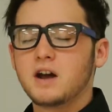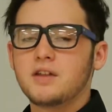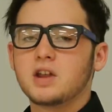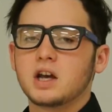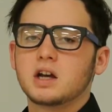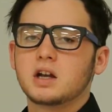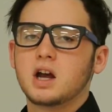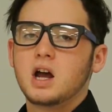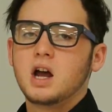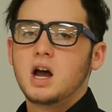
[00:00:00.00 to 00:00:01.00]
And then
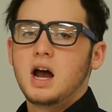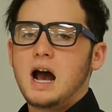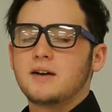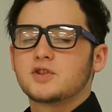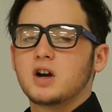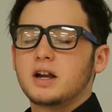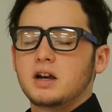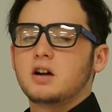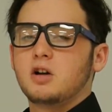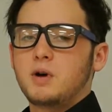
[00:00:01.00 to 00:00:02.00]
after I
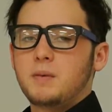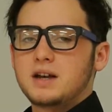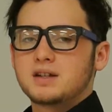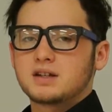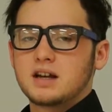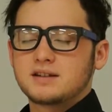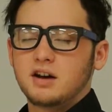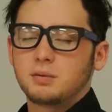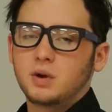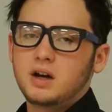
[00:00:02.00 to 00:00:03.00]
get all my basics at
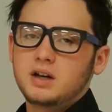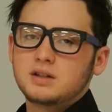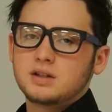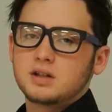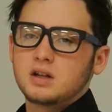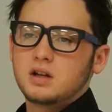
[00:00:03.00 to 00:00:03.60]
South Plains,